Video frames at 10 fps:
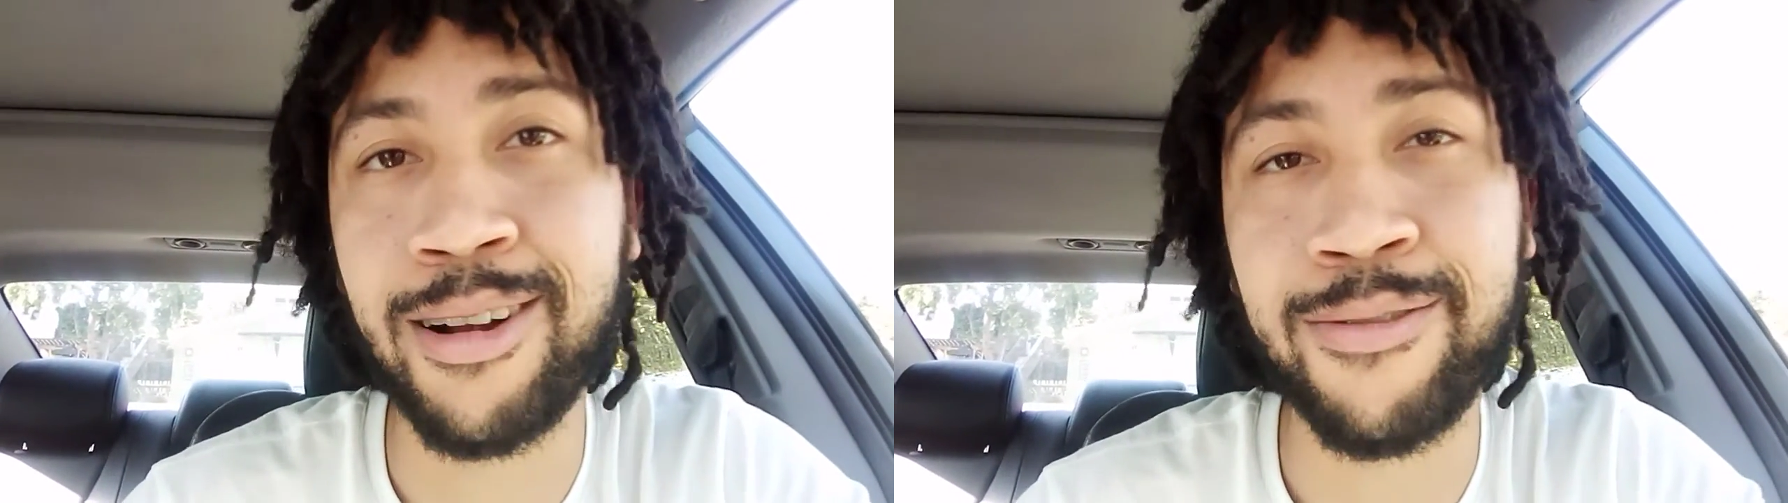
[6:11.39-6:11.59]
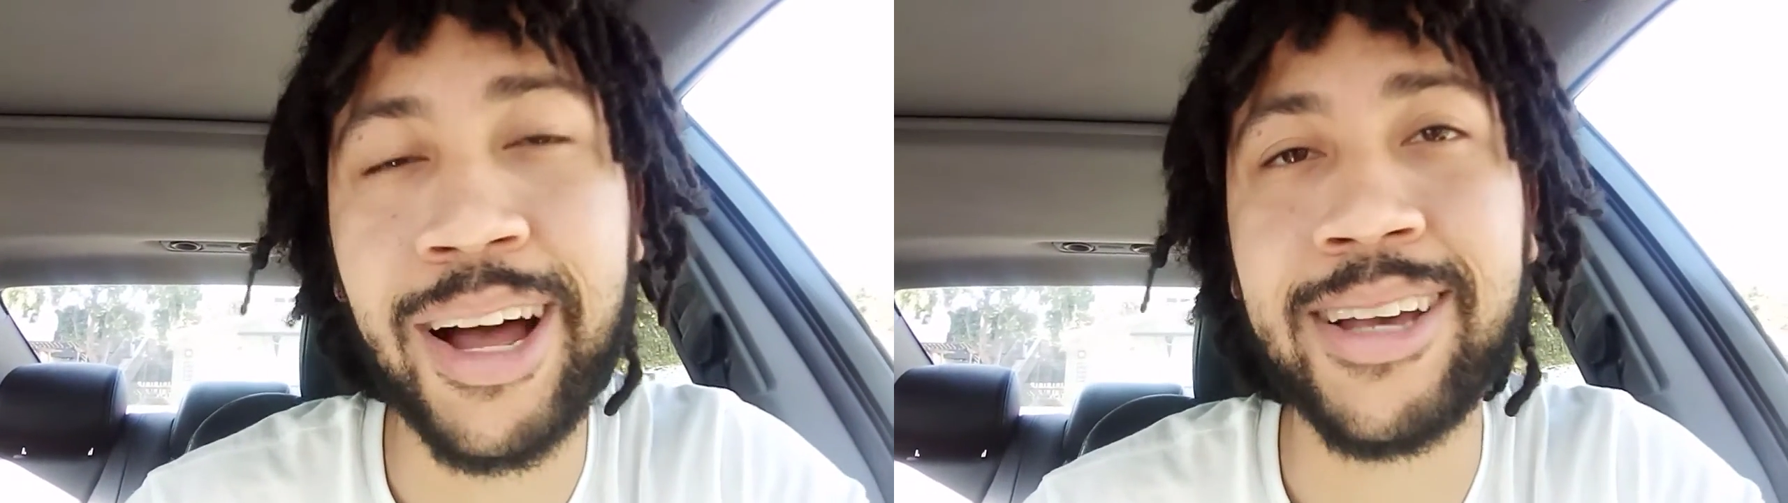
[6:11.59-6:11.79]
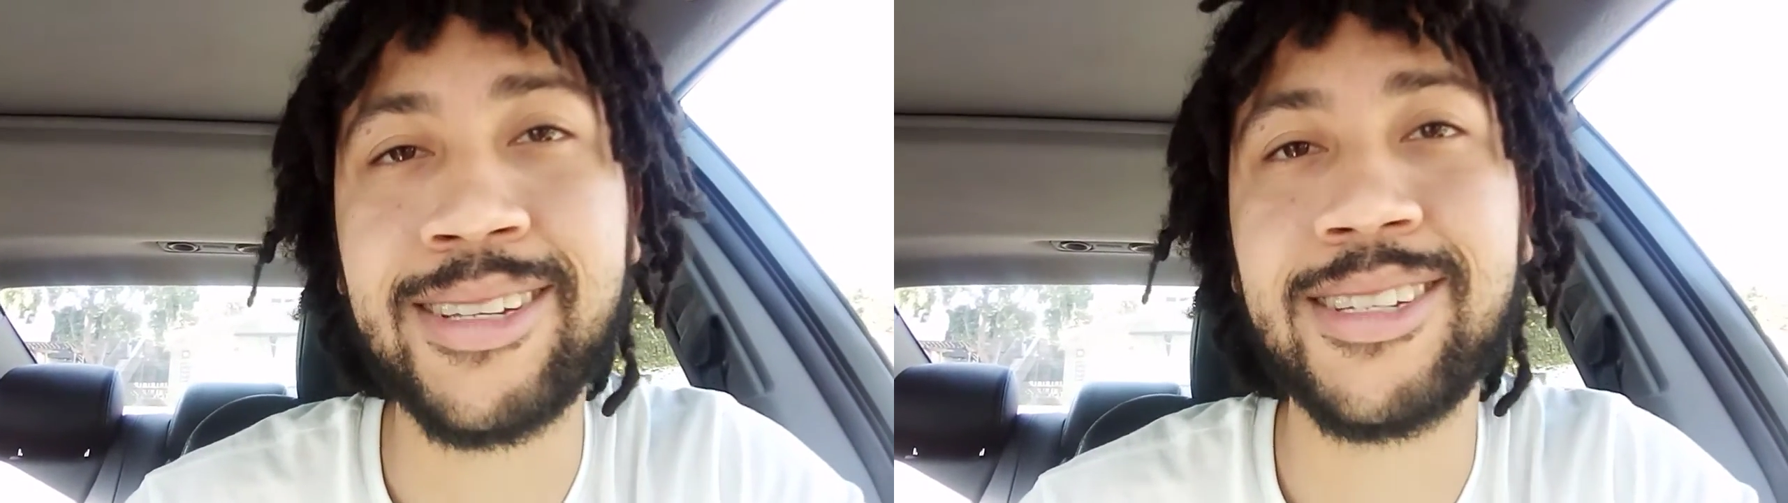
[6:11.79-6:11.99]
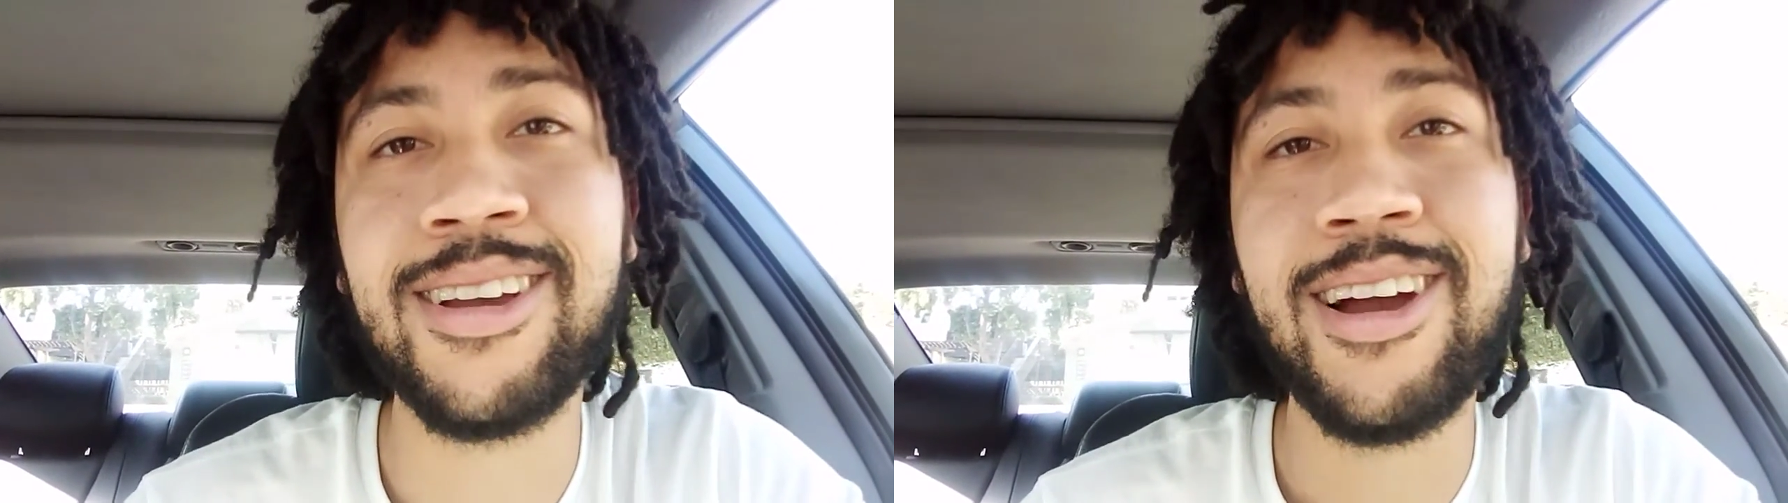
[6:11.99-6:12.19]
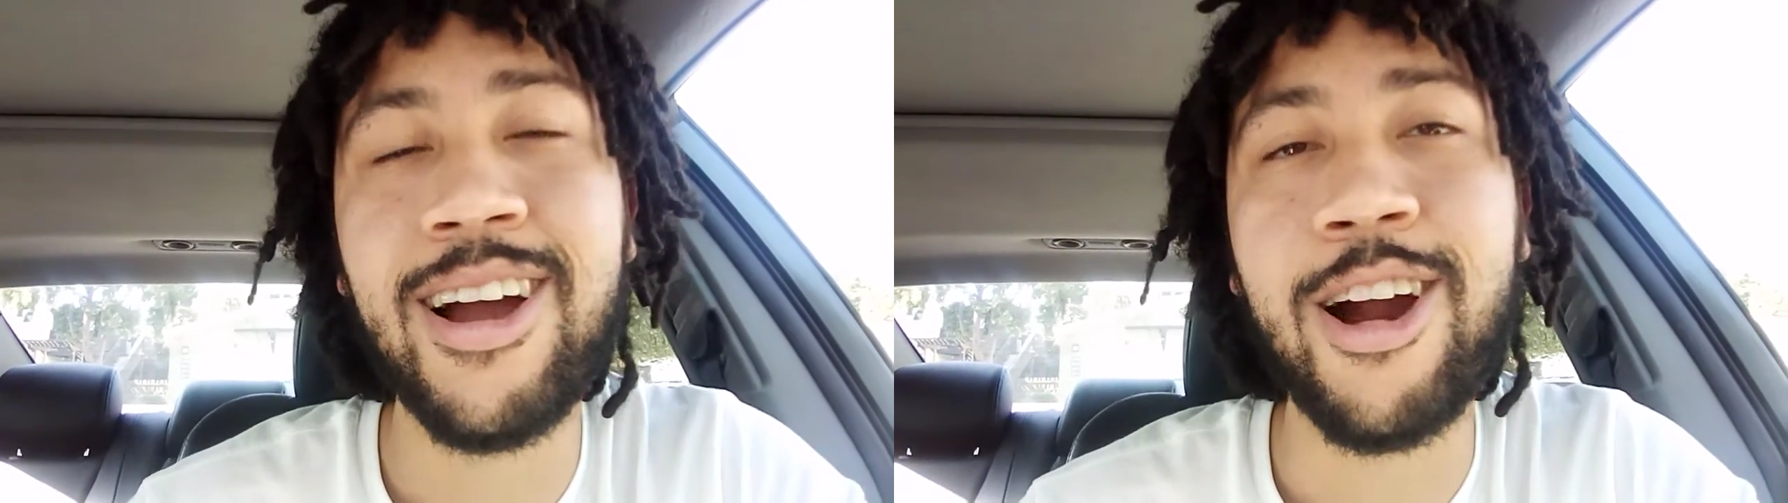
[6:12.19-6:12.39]
advice
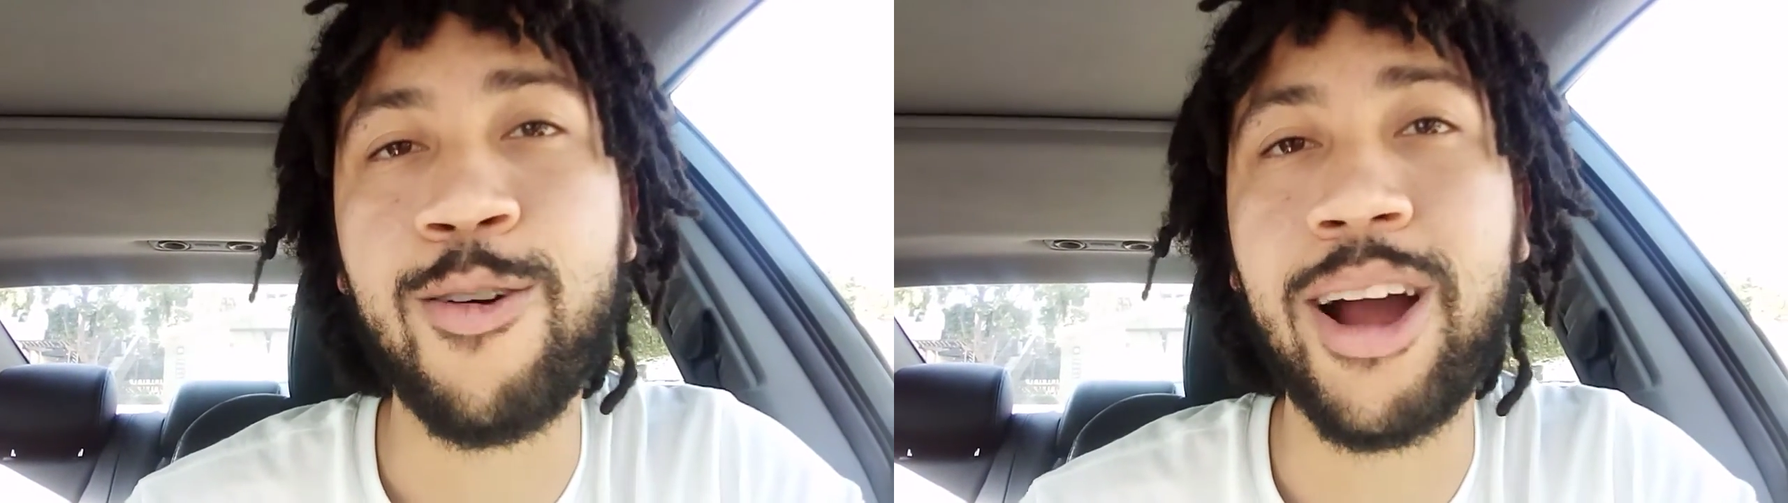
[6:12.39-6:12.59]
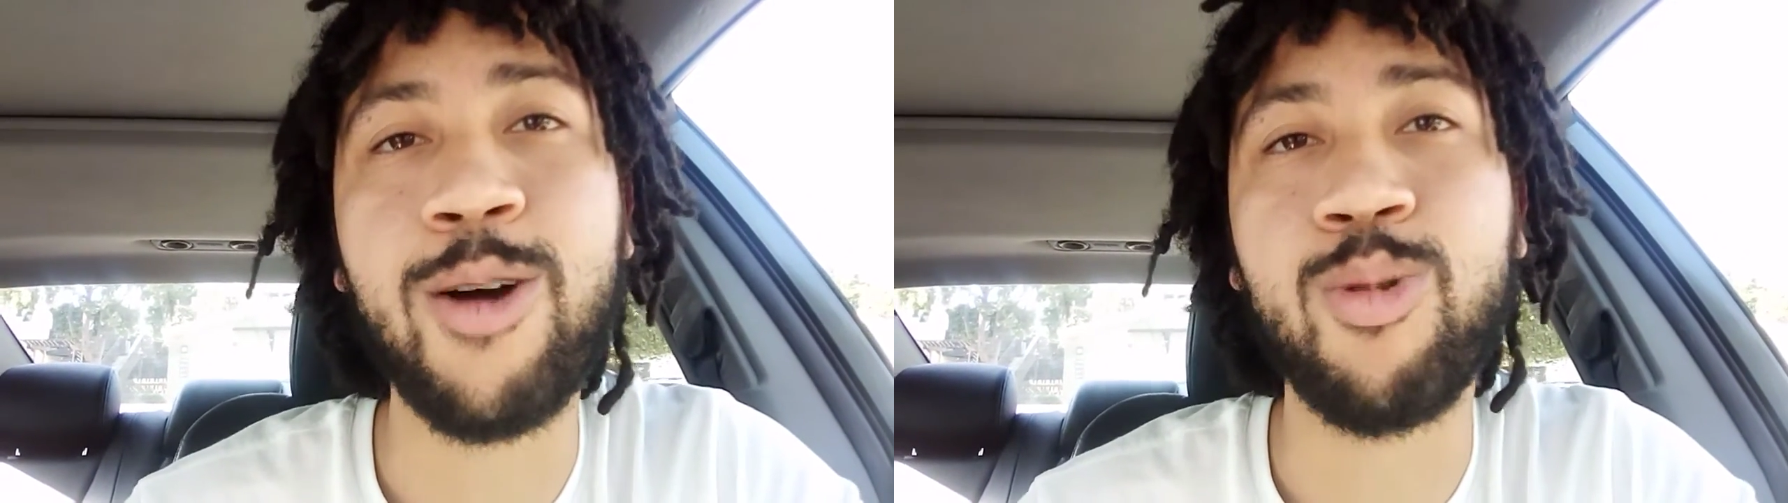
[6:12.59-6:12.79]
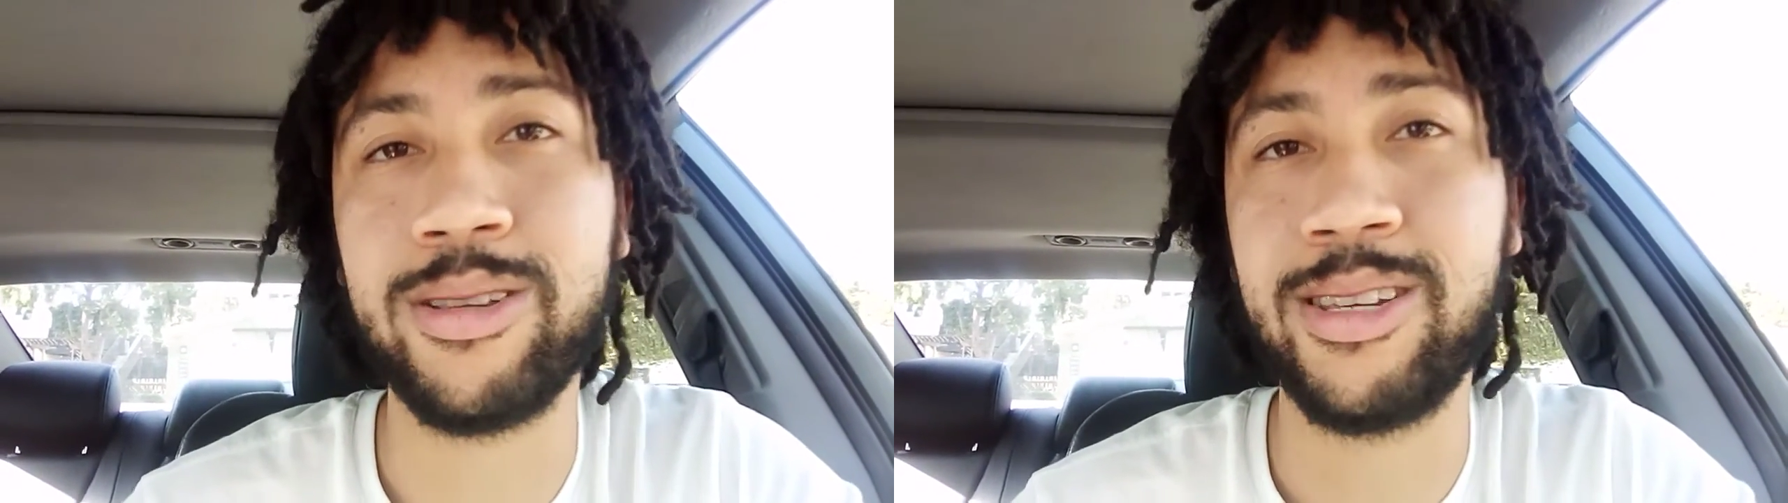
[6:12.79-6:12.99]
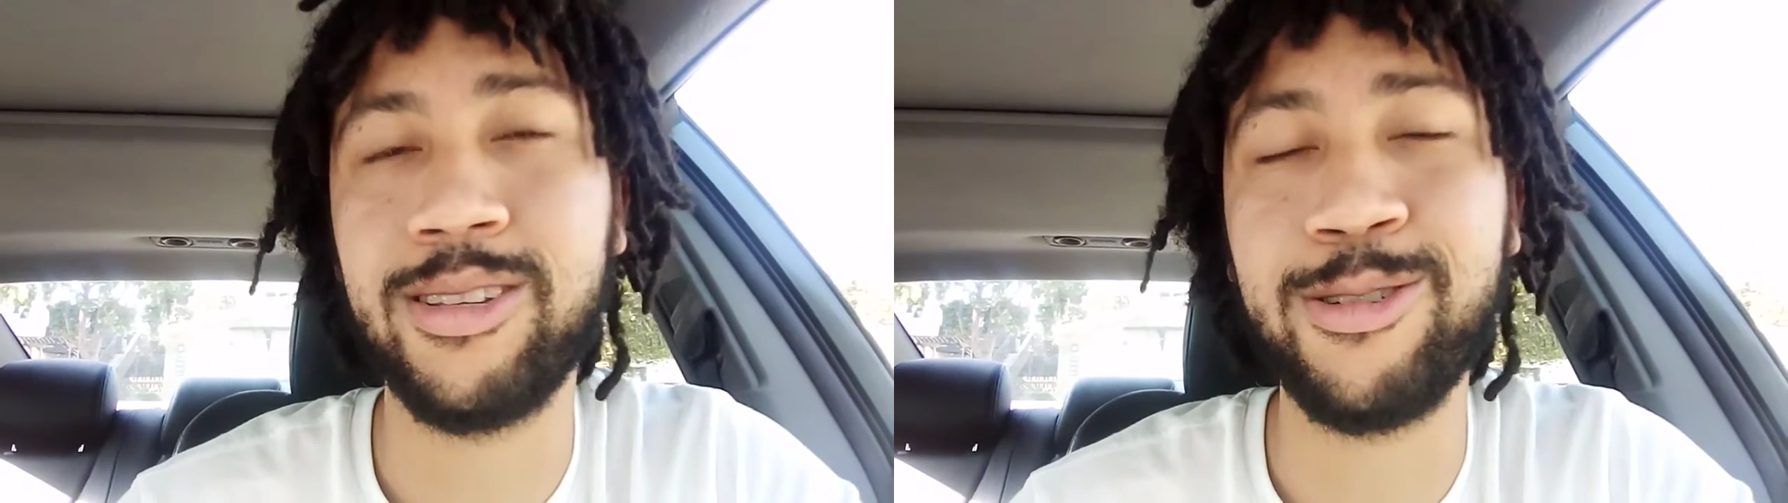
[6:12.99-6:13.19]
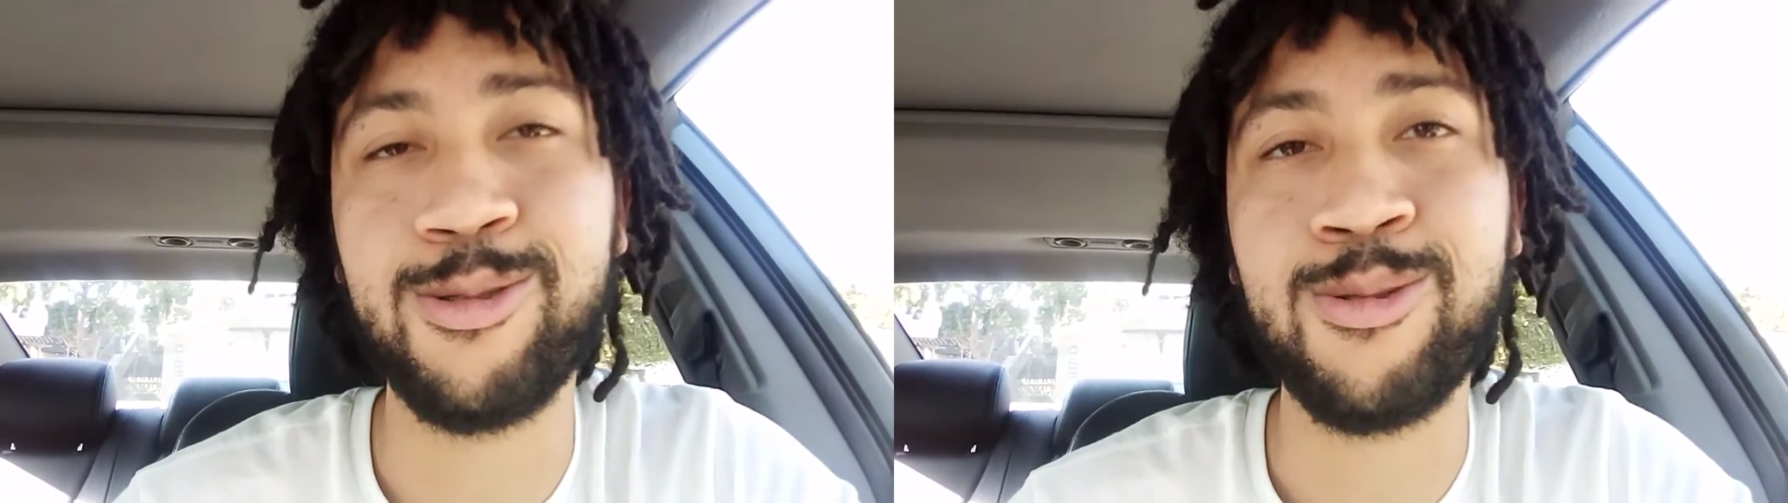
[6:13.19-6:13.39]
around what to
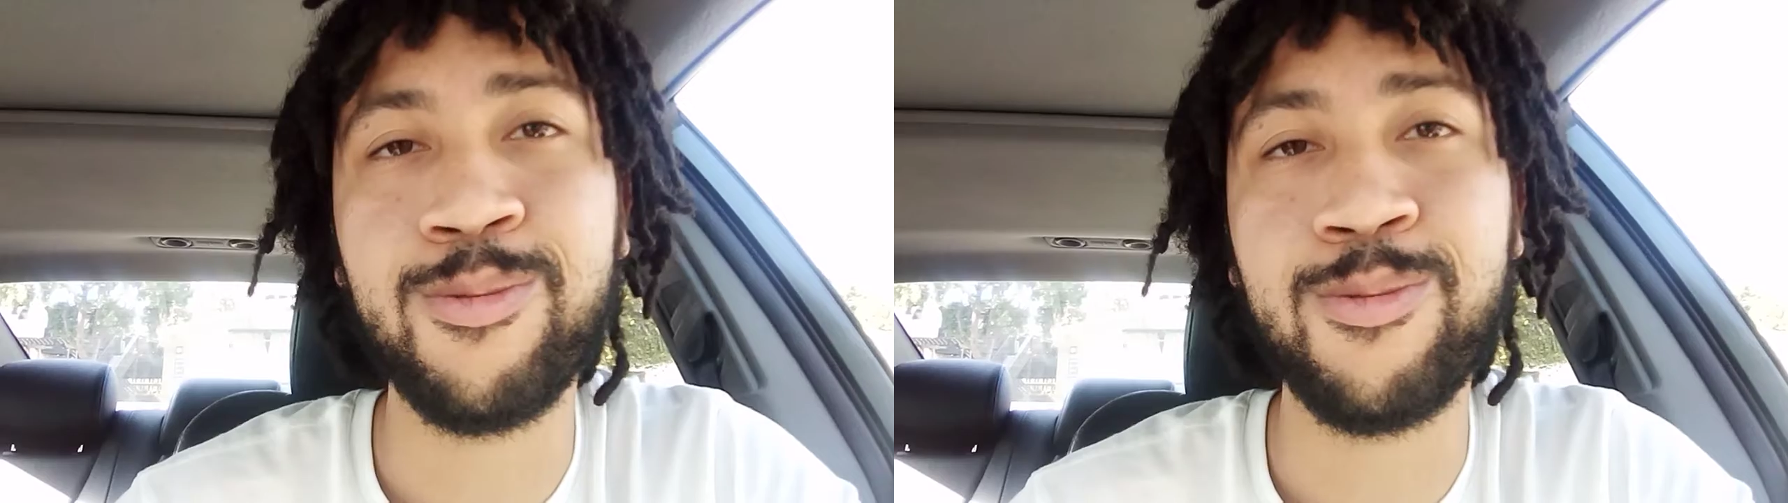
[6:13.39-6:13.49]
do.